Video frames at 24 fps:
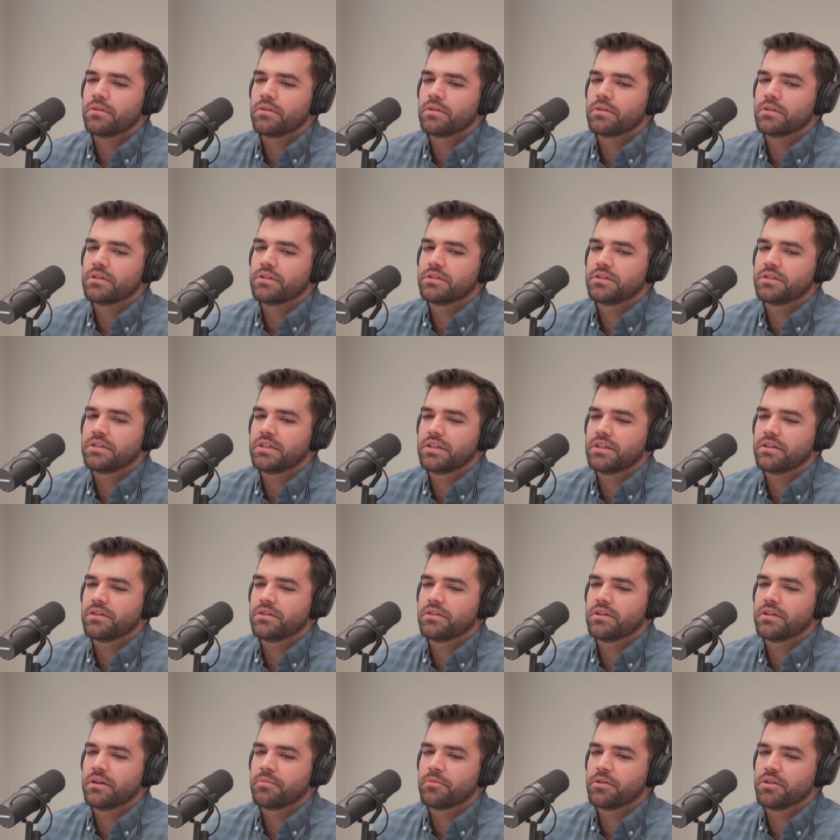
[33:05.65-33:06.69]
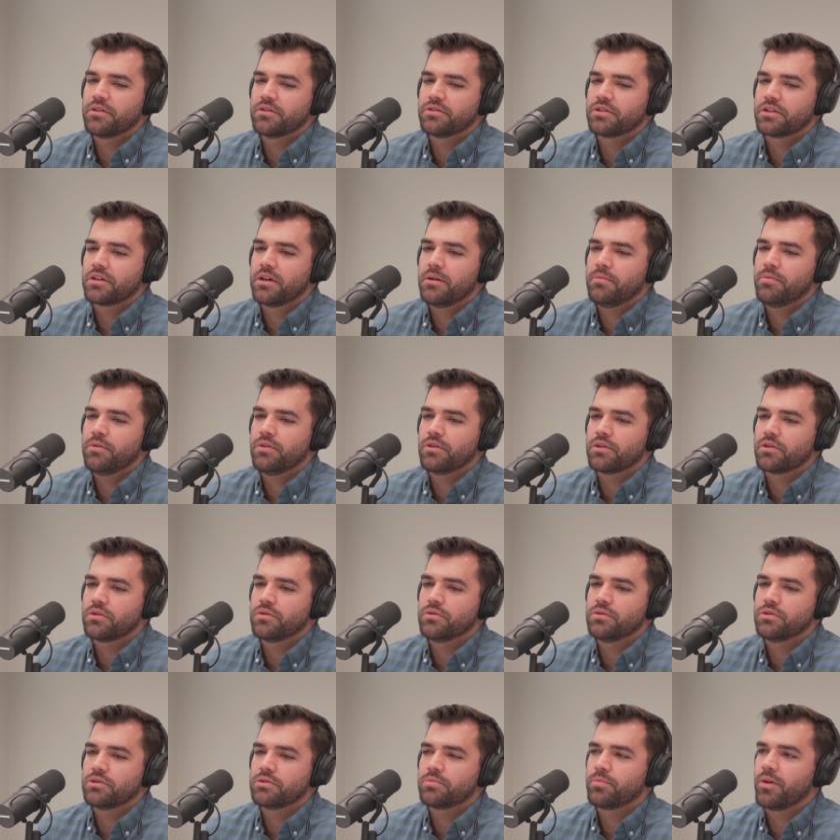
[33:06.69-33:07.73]
Let's see. I mean, there's a couple of
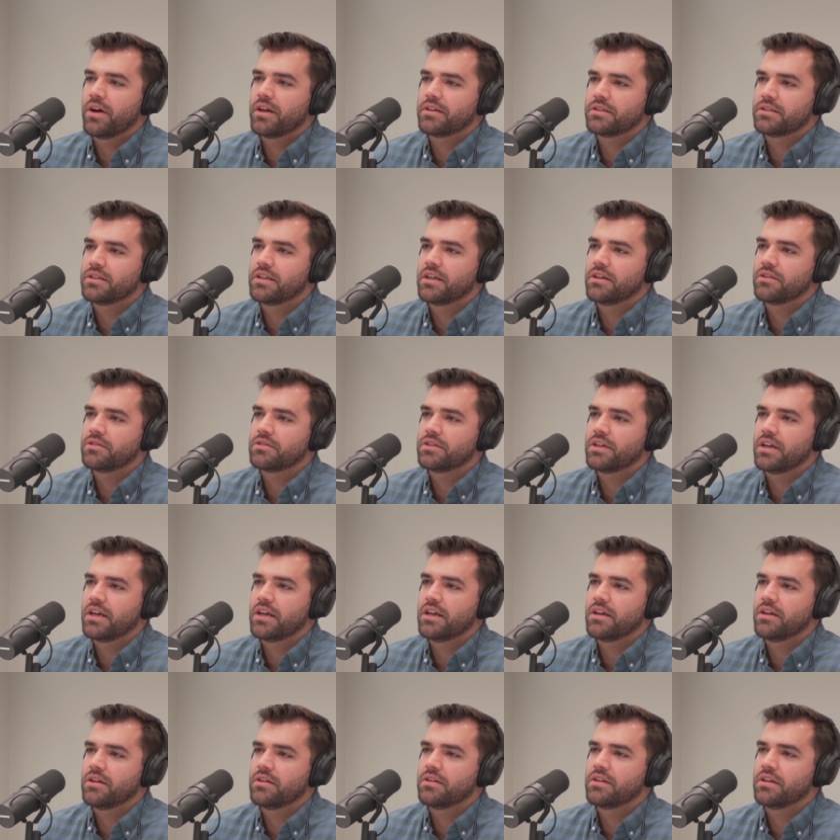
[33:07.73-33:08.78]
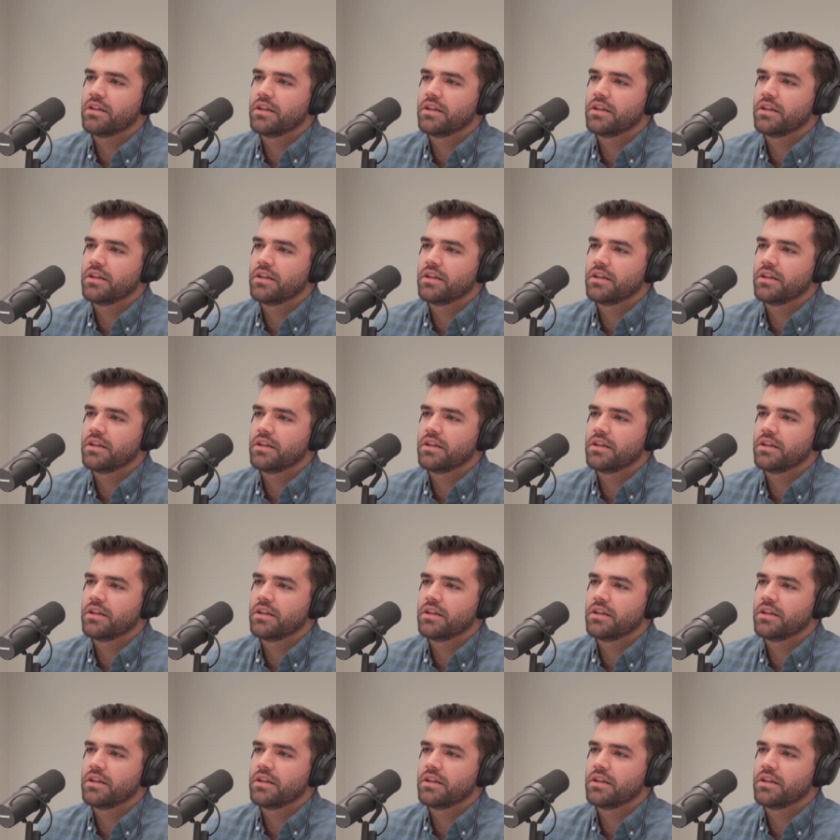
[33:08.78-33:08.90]
cool spots downtown